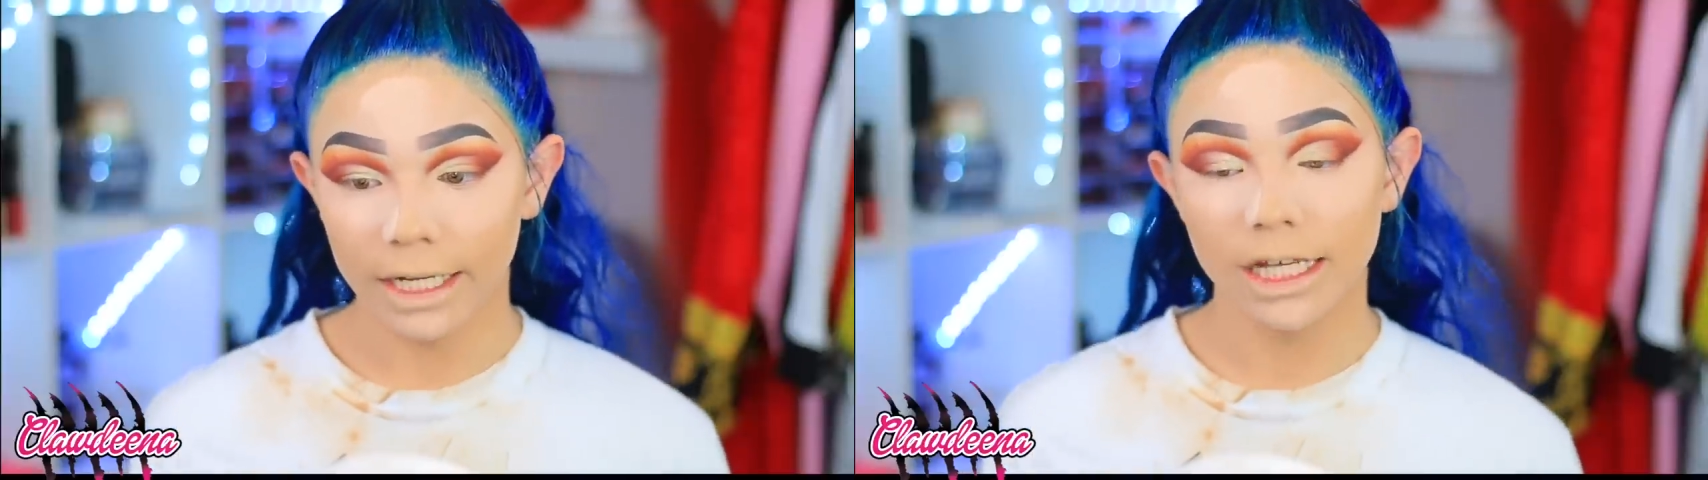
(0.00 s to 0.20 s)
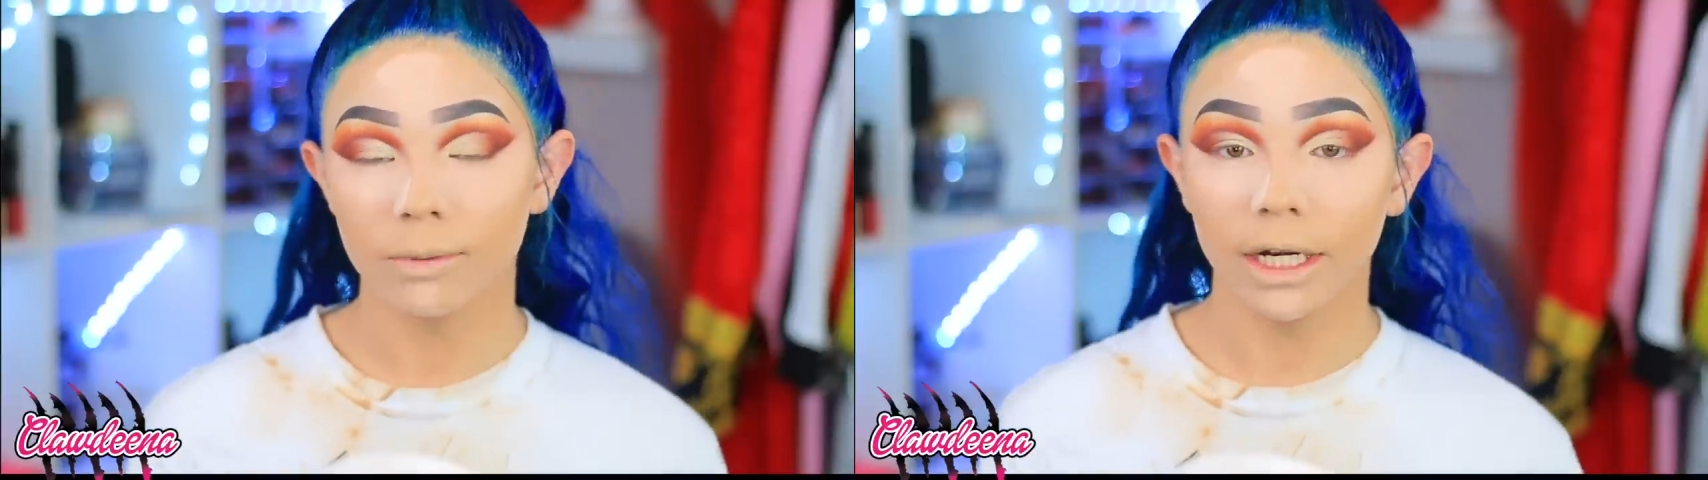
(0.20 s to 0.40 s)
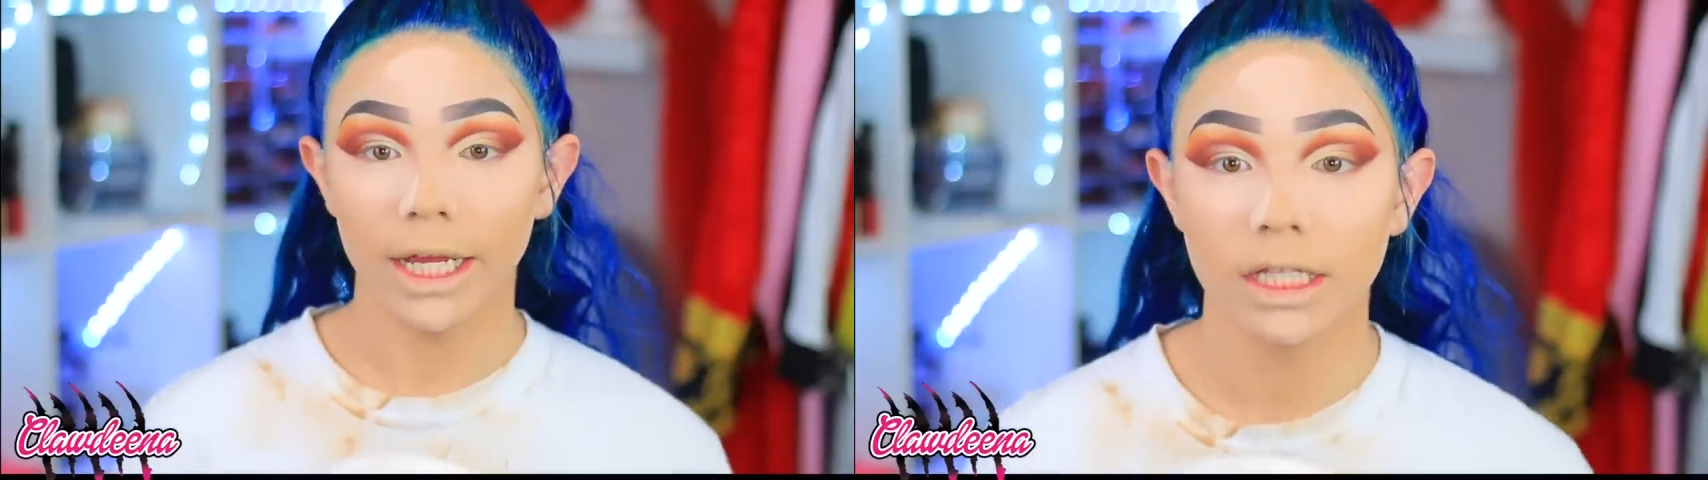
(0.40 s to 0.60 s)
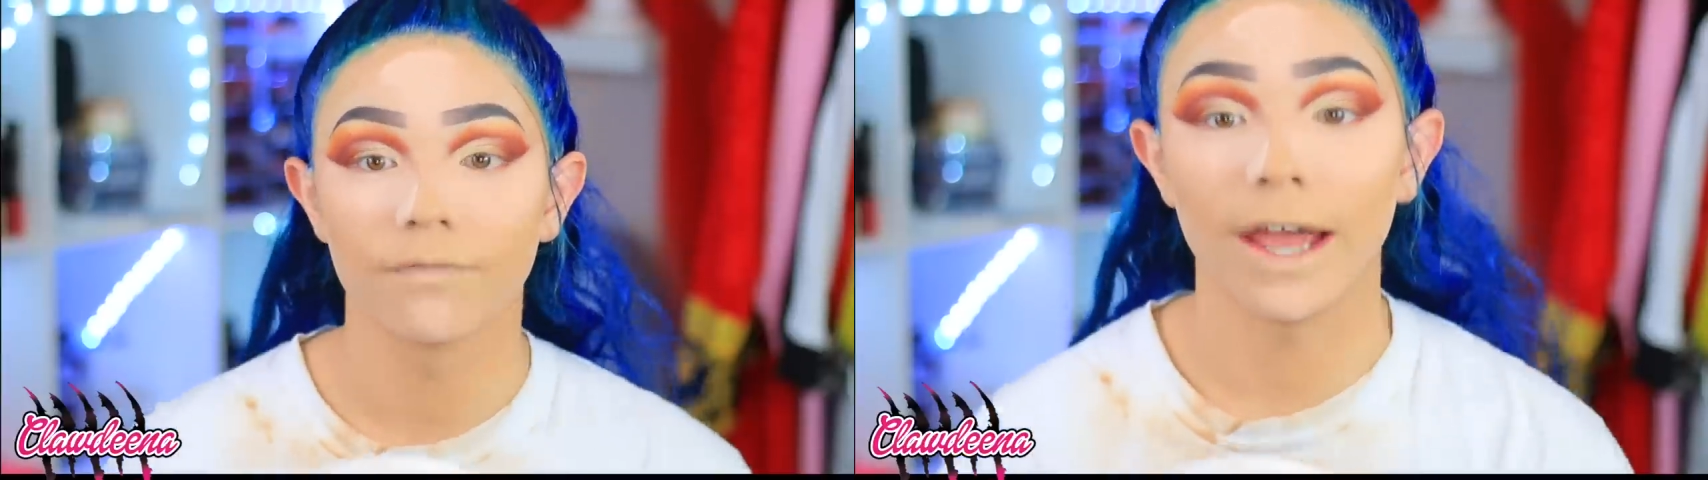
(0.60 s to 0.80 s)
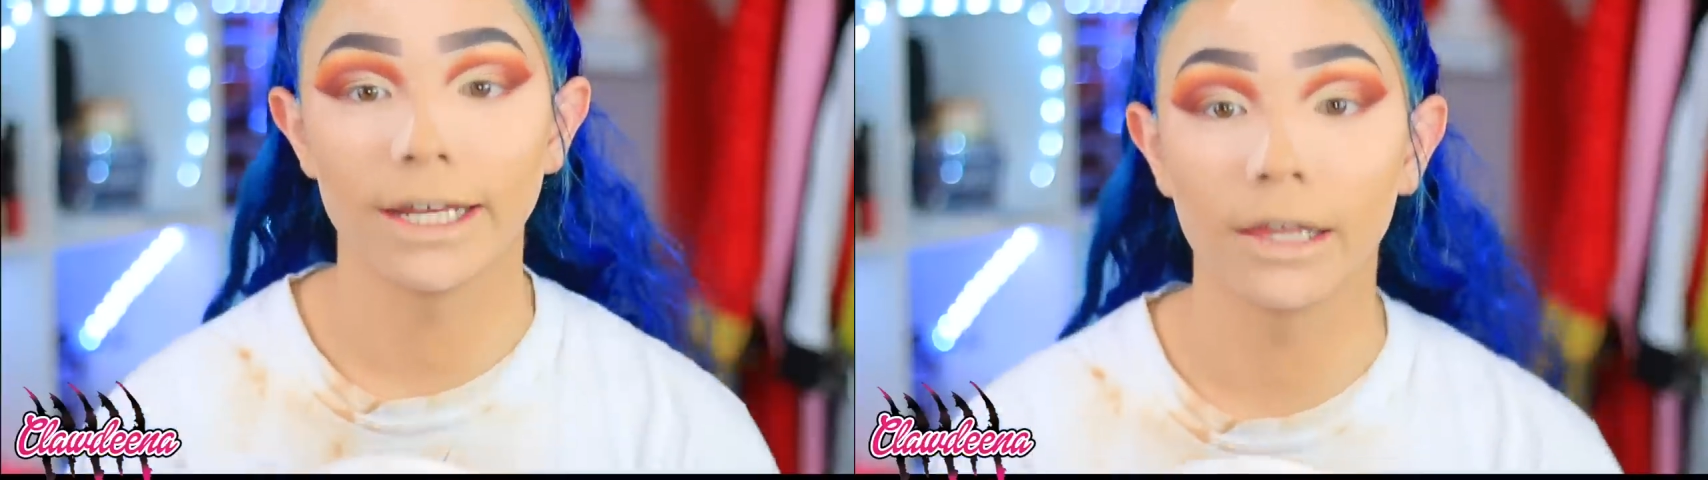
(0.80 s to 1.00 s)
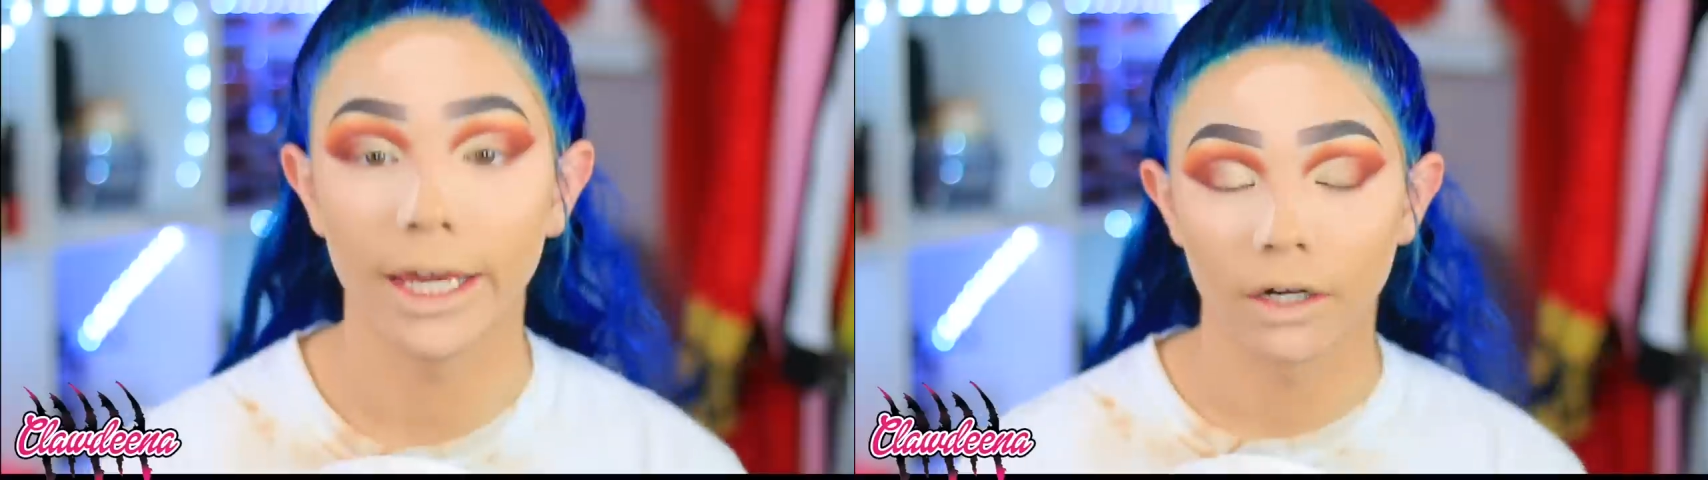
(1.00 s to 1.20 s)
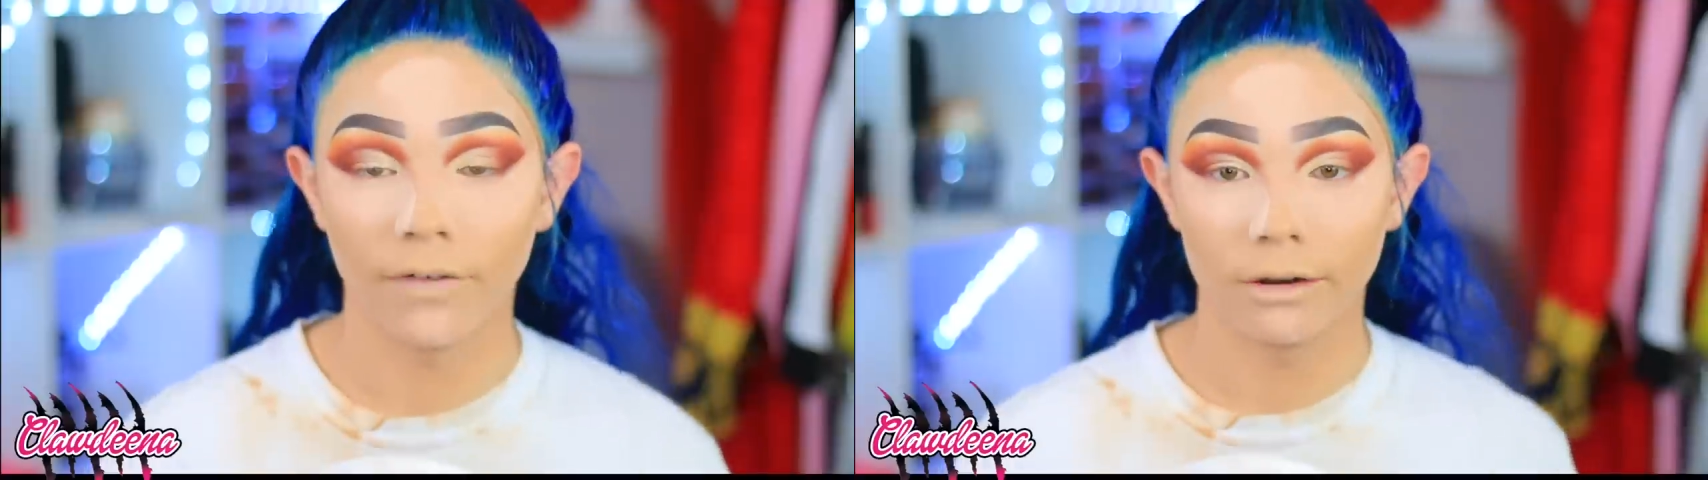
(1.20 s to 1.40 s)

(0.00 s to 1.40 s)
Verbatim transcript: It is what it is. Find a lighter